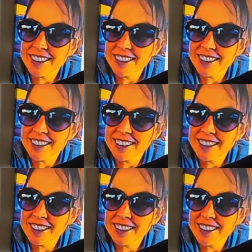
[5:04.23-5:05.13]

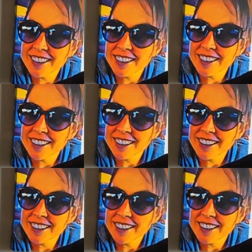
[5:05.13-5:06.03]

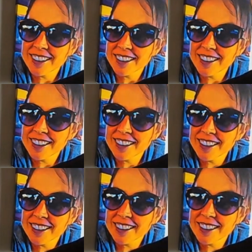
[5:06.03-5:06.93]

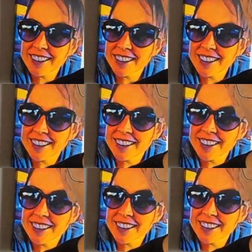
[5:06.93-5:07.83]

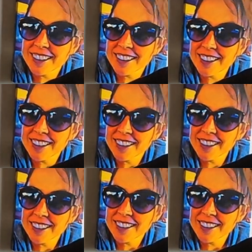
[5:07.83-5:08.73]

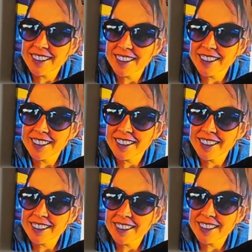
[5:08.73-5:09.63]

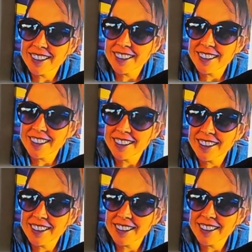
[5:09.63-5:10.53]

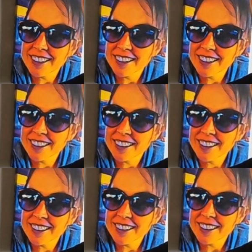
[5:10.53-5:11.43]

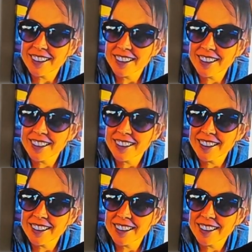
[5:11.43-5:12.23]
No words are spoken by the person on screen.